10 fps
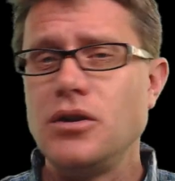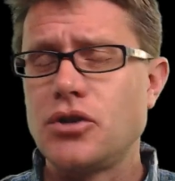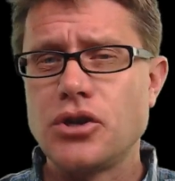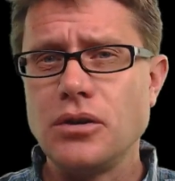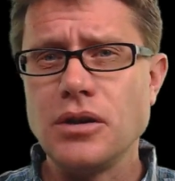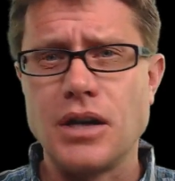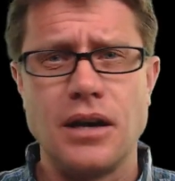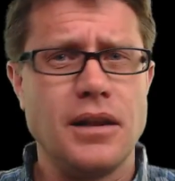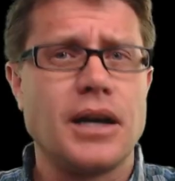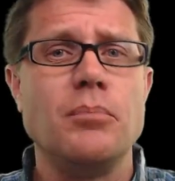You shouldn't
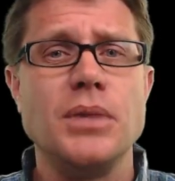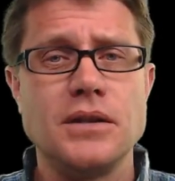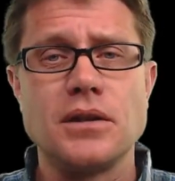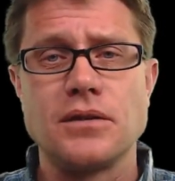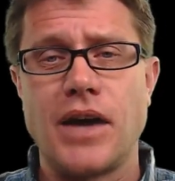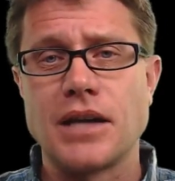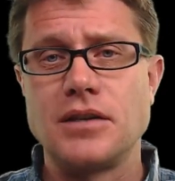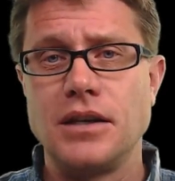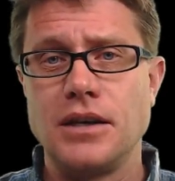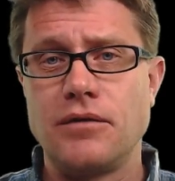get like a measles
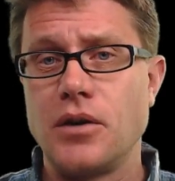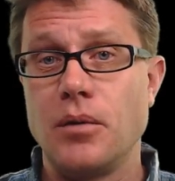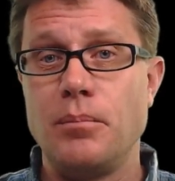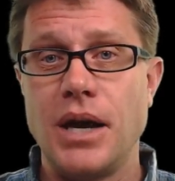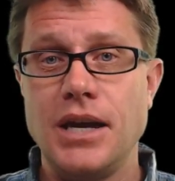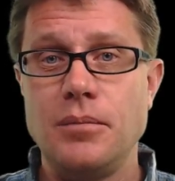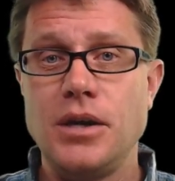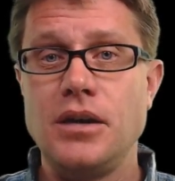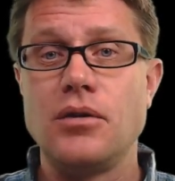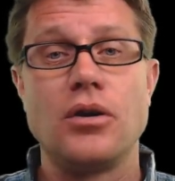vaccine if you're a
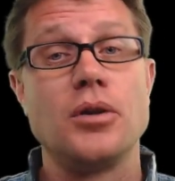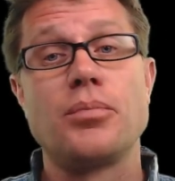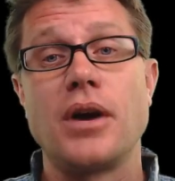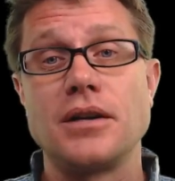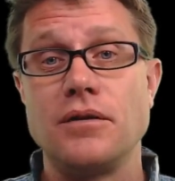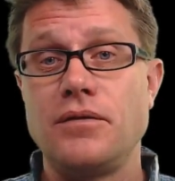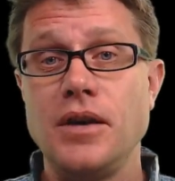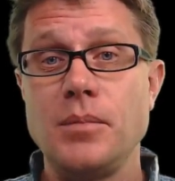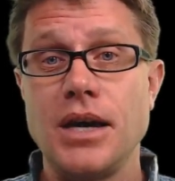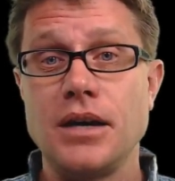baby or you're a pregnant
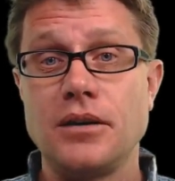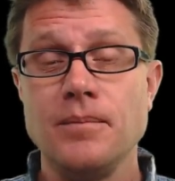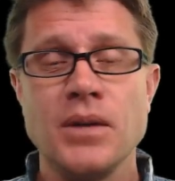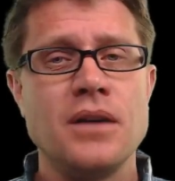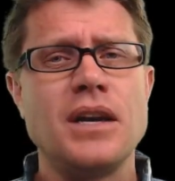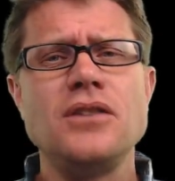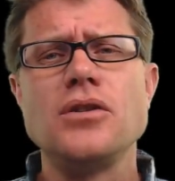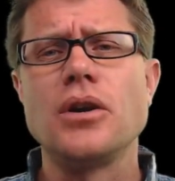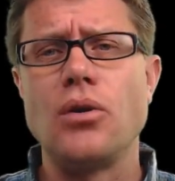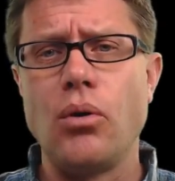female. And then
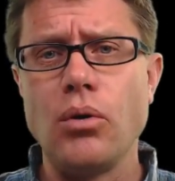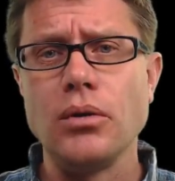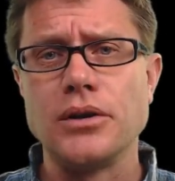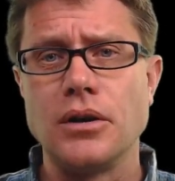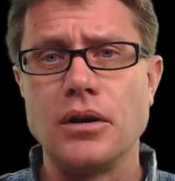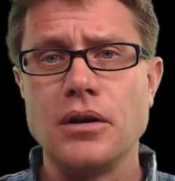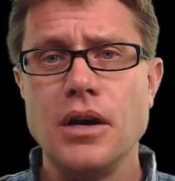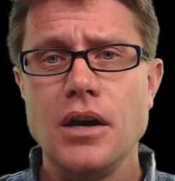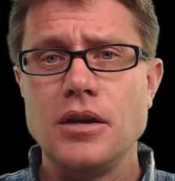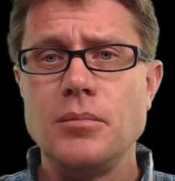as you get
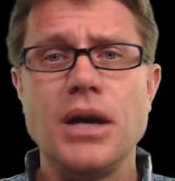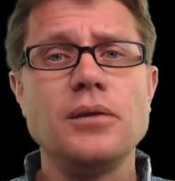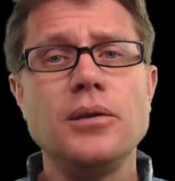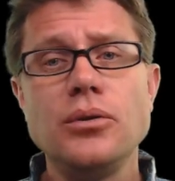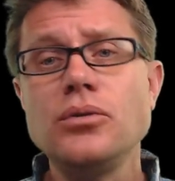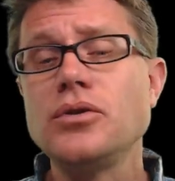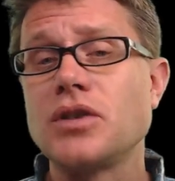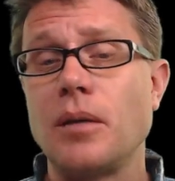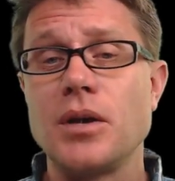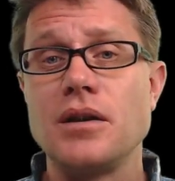older, you may
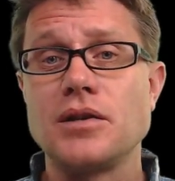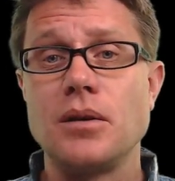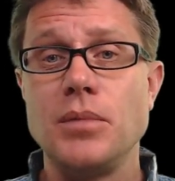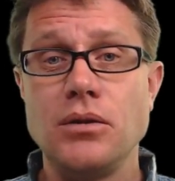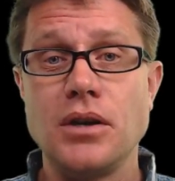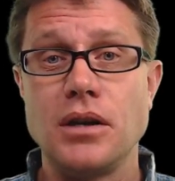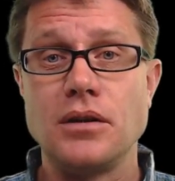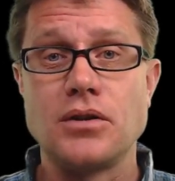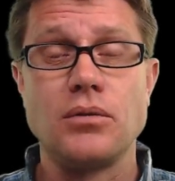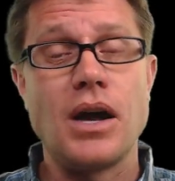lose some of this
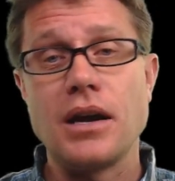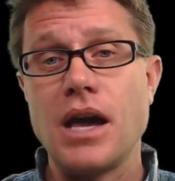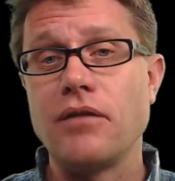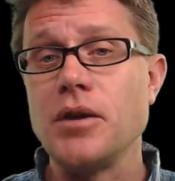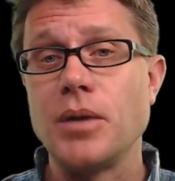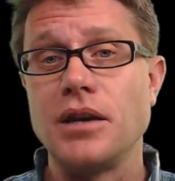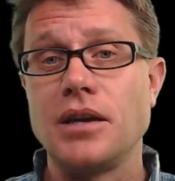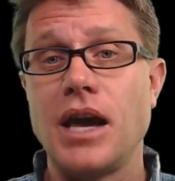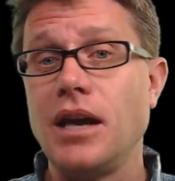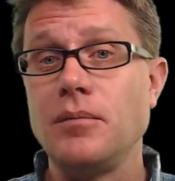immunity. So not
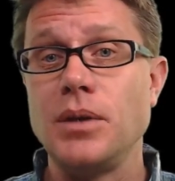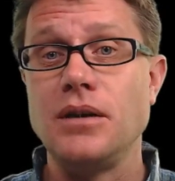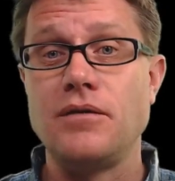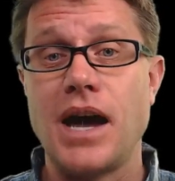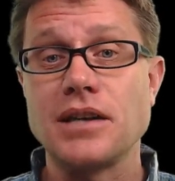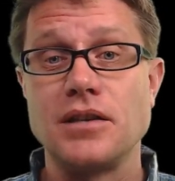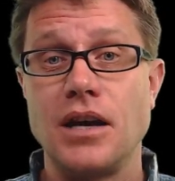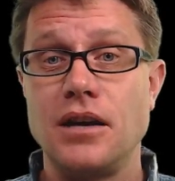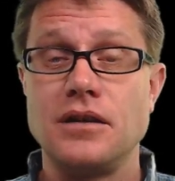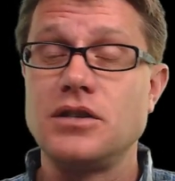everybody can be
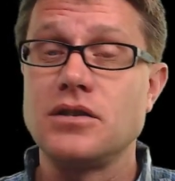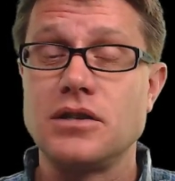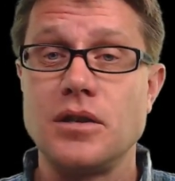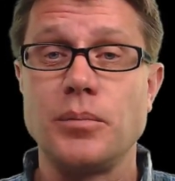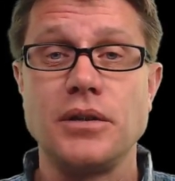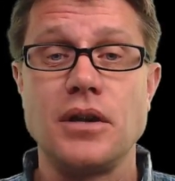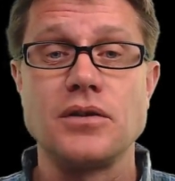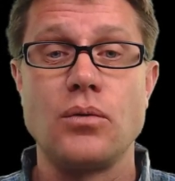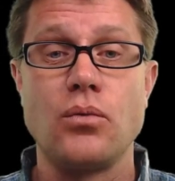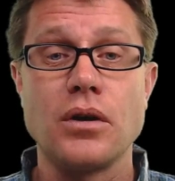vaccinated. It just simply
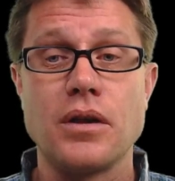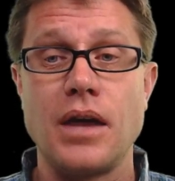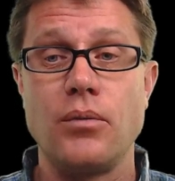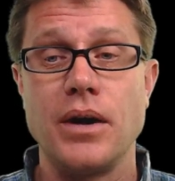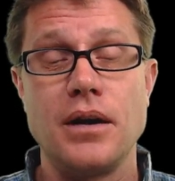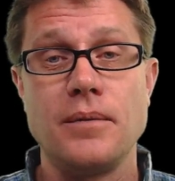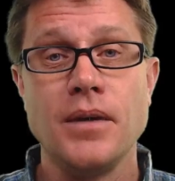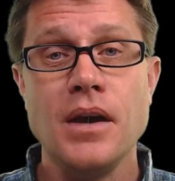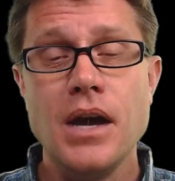doesn't work that way.